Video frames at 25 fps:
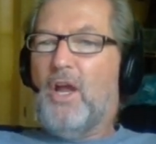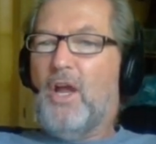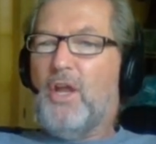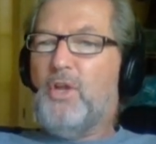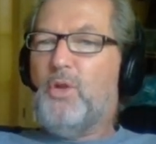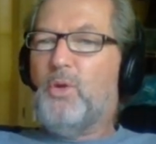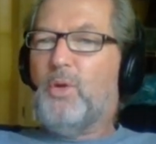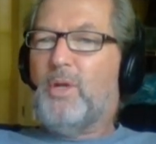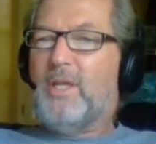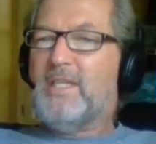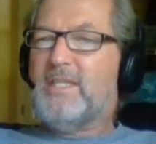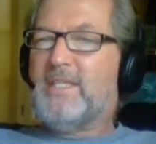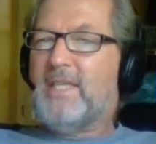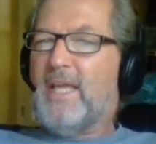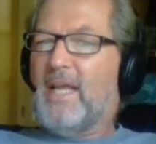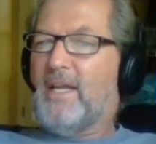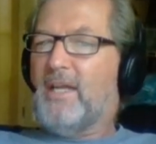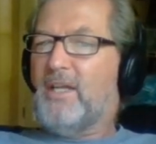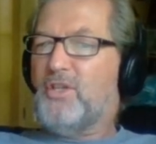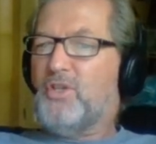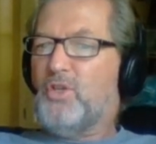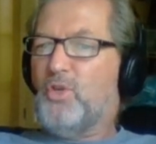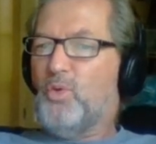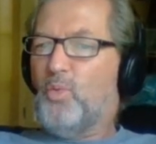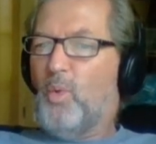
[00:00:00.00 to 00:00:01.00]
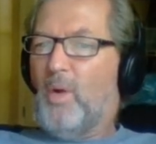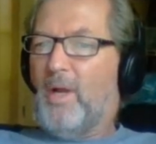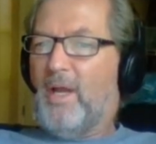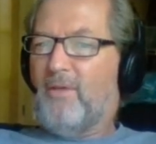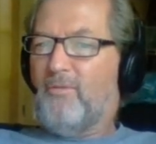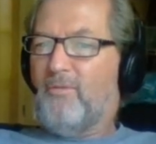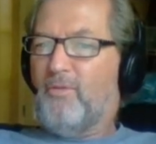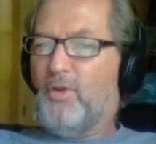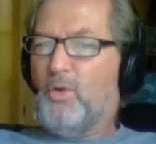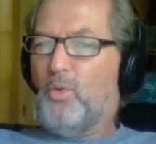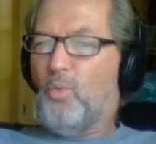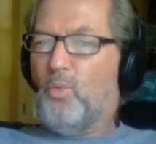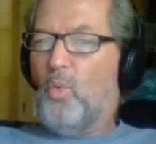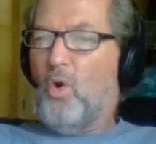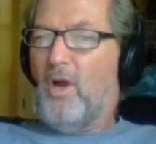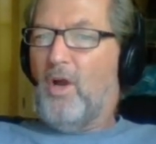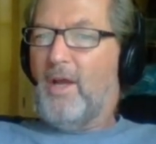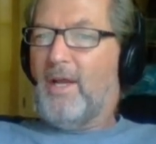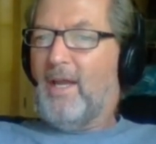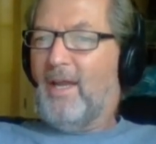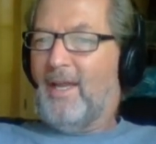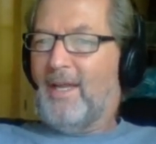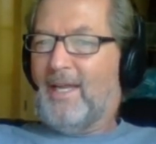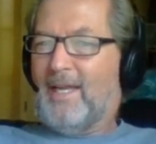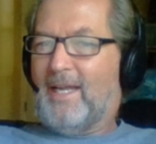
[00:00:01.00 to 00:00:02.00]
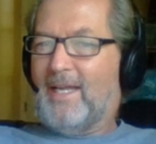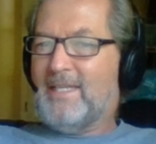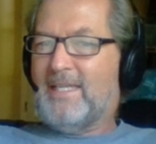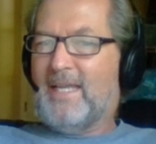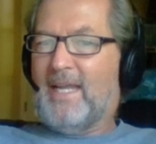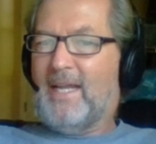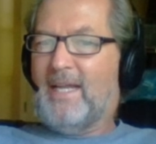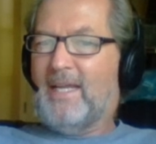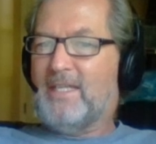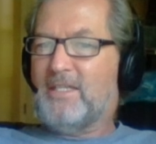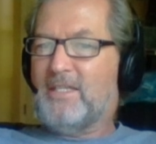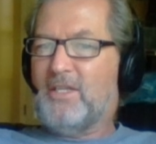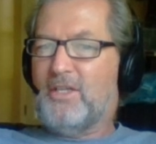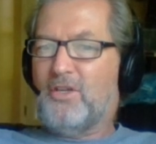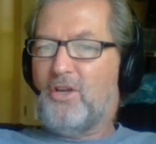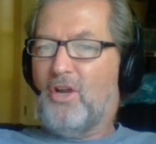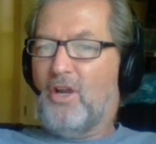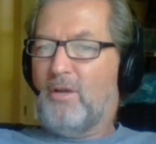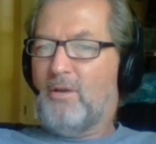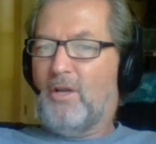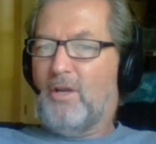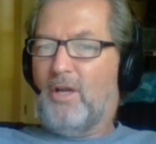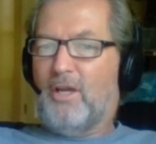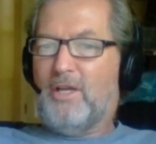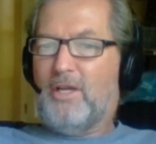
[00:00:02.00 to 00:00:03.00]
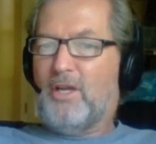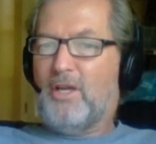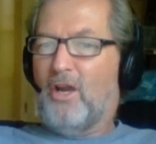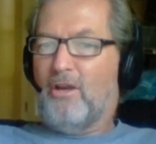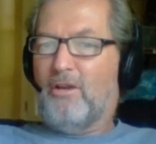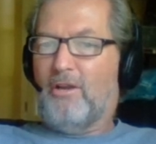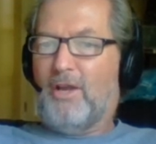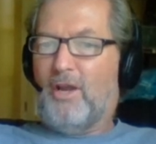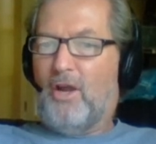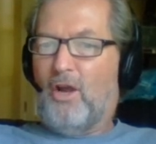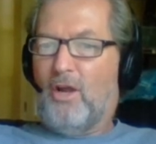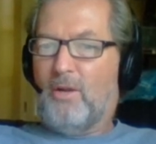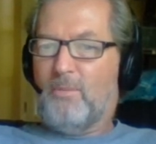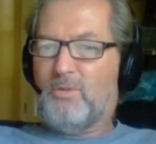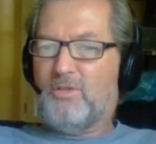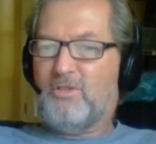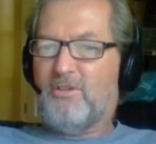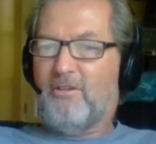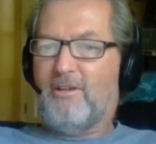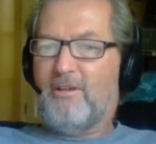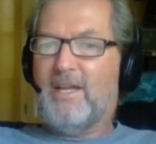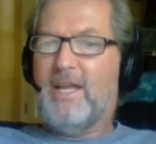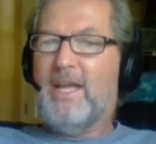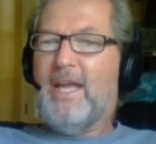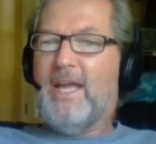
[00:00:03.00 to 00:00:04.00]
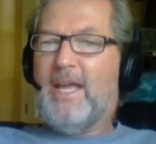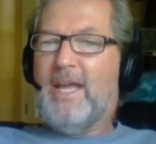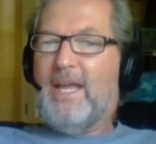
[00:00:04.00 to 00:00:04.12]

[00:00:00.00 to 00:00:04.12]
You can set it to whatever you want. Like I said, it's entirely arbitrary.